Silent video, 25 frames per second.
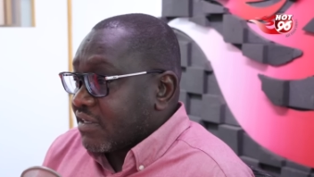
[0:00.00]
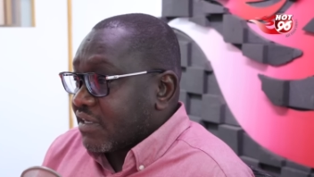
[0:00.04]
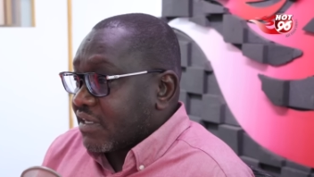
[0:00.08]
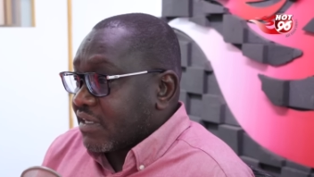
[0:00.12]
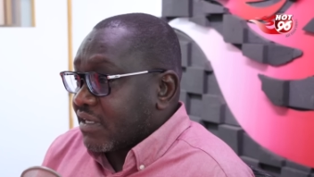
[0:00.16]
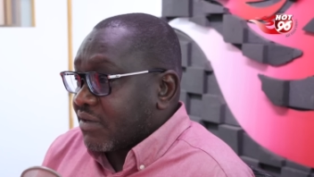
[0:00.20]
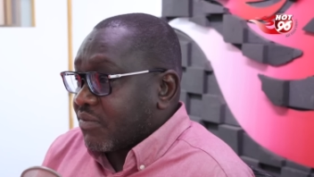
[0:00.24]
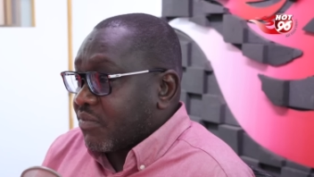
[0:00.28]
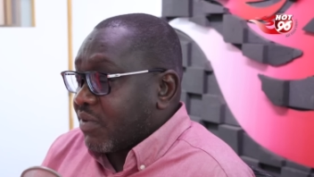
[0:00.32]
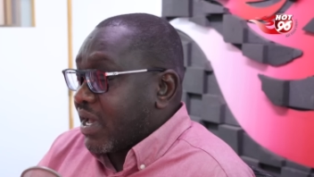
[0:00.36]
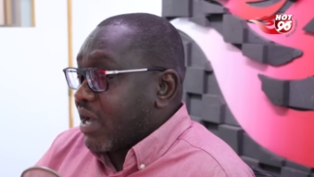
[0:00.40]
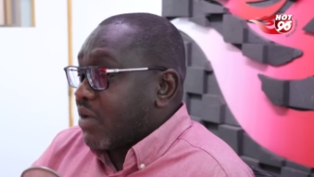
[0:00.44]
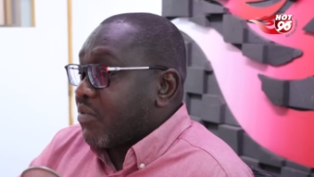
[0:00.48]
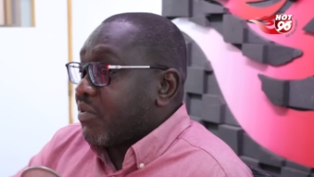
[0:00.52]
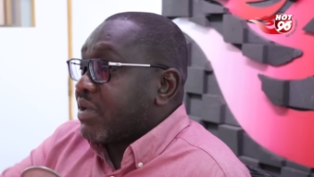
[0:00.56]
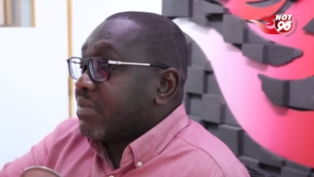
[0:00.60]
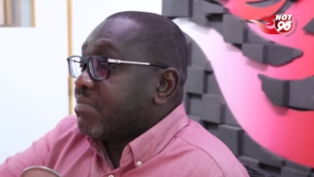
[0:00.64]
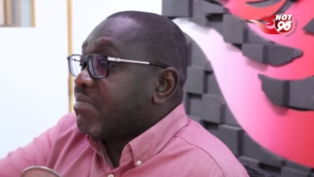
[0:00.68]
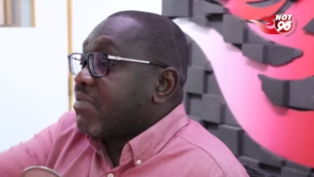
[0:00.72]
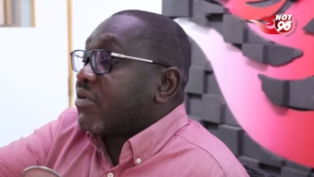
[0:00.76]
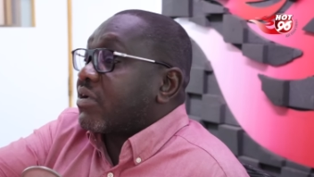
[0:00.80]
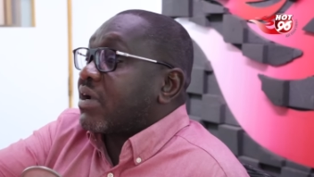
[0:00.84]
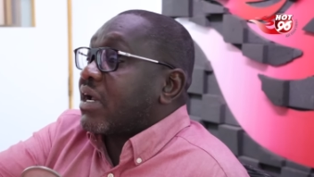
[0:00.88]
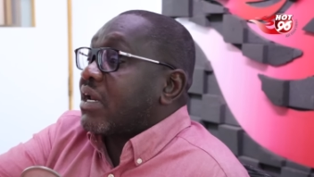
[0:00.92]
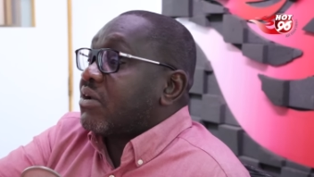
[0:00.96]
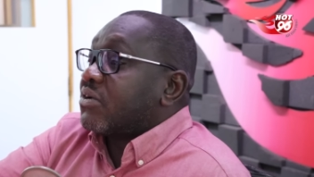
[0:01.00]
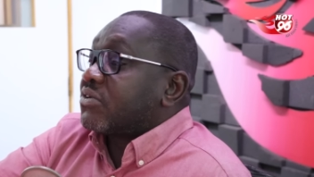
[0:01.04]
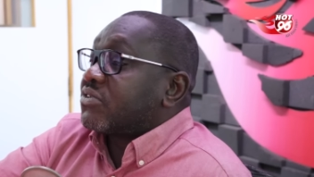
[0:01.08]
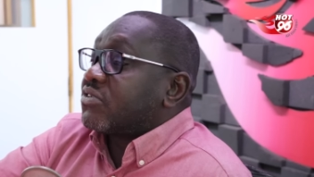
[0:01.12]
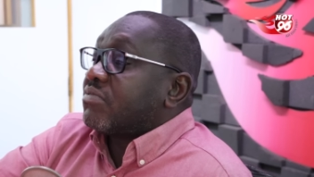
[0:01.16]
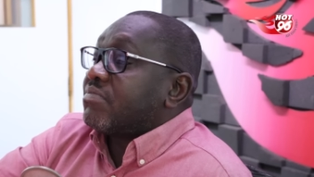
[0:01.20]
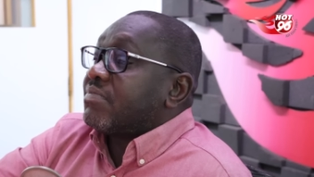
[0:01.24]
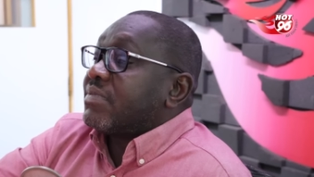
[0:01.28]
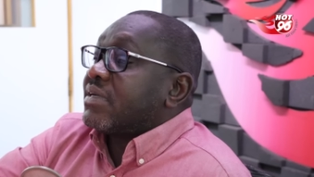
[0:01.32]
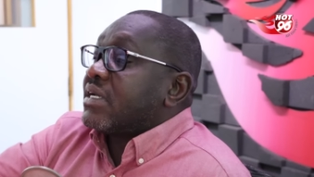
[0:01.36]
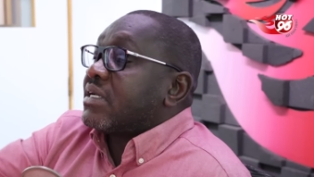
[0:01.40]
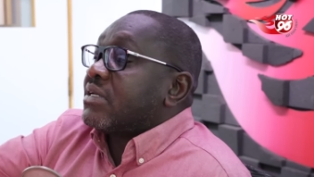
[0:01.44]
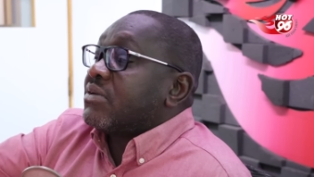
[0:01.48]
uh, where we borrow a lot
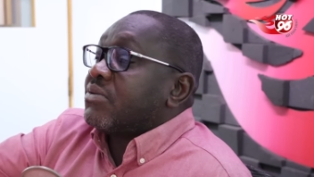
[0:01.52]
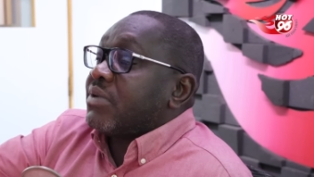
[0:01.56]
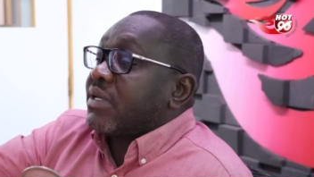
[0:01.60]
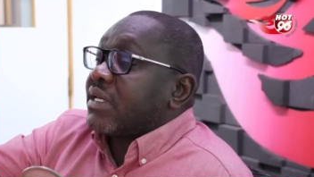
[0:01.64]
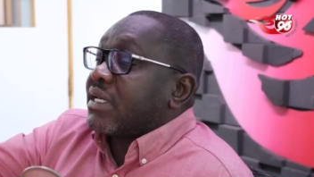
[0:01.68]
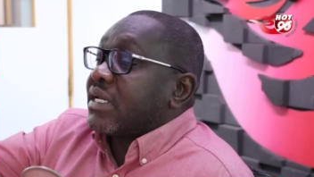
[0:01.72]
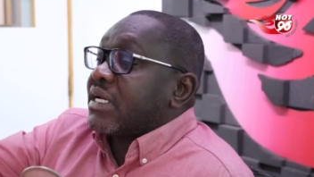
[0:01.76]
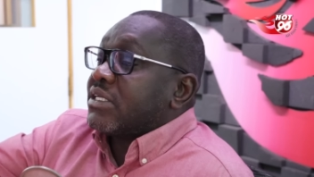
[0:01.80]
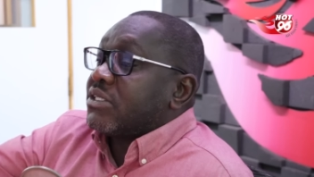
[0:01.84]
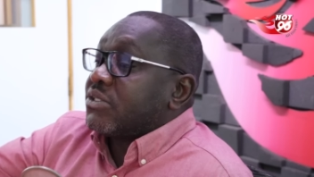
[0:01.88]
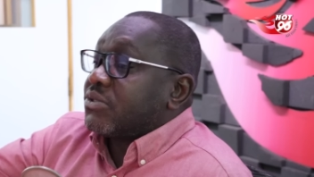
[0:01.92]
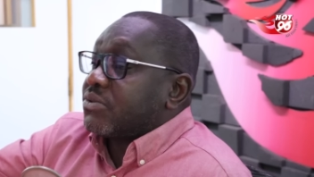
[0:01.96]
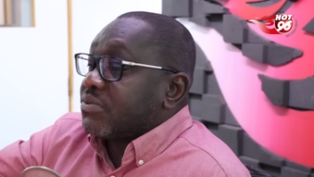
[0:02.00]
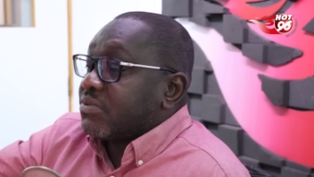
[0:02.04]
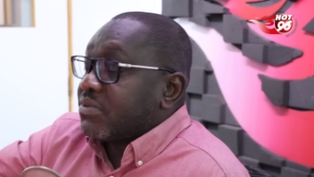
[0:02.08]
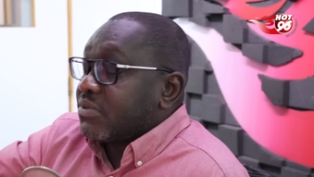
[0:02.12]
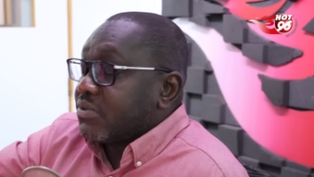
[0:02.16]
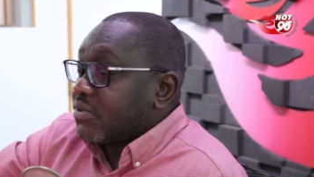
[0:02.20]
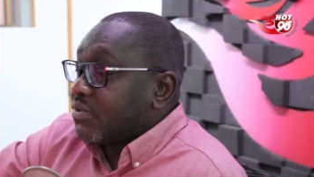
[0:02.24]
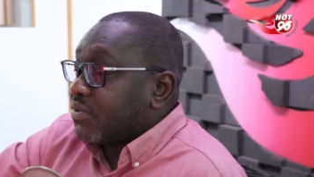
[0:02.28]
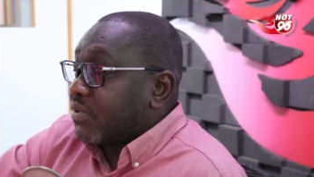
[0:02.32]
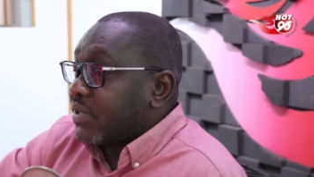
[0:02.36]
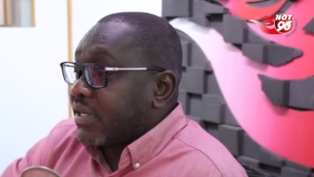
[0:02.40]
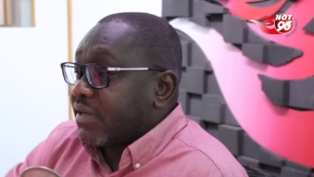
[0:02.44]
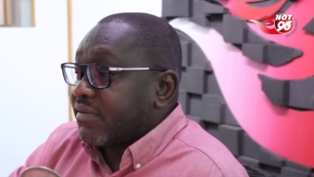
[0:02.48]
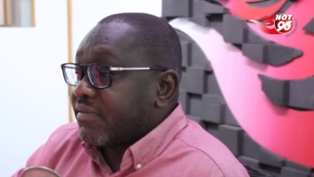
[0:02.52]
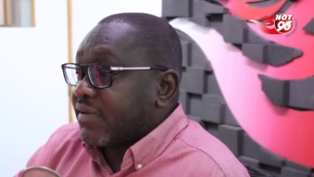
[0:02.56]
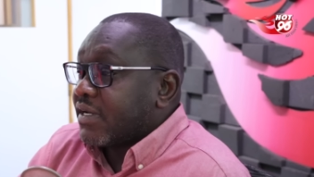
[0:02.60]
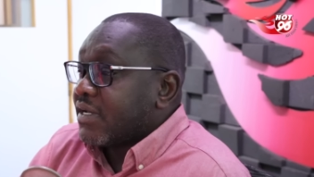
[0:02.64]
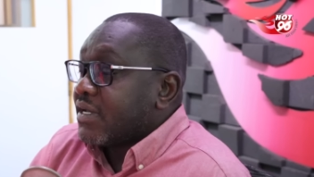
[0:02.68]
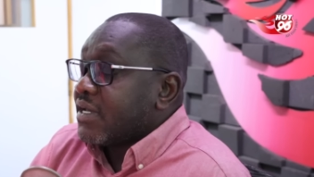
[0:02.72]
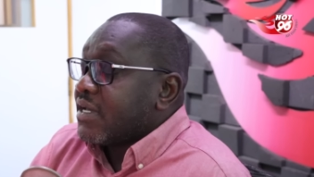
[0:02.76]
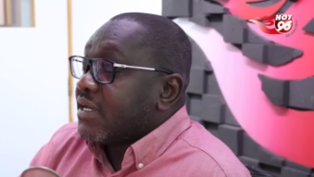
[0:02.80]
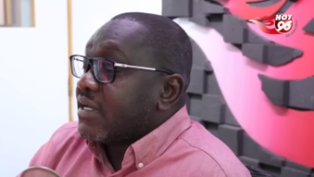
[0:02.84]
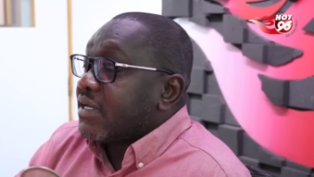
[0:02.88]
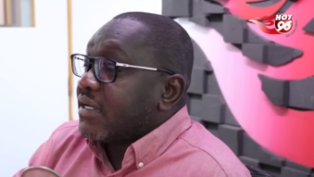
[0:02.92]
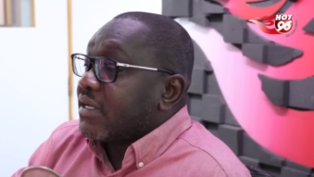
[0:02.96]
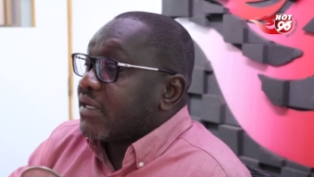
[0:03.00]
of money and we run to whatever,
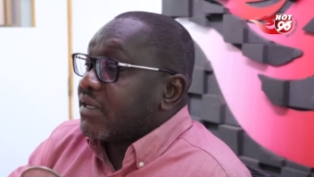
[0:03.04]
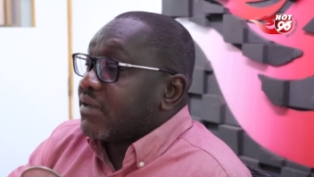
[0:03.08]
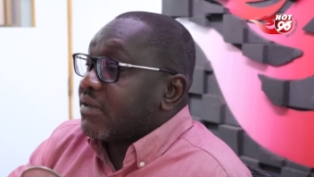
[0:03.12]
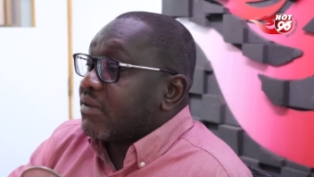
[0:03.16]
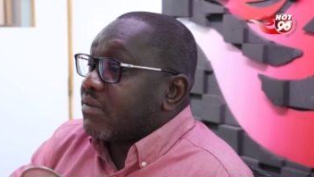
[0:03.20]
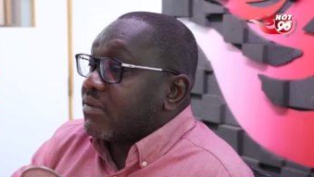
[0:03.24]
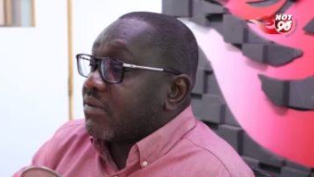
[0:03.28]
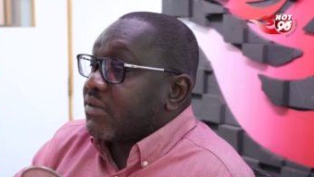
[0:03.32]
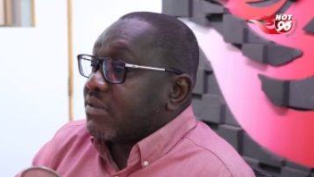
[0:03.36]
we're still there.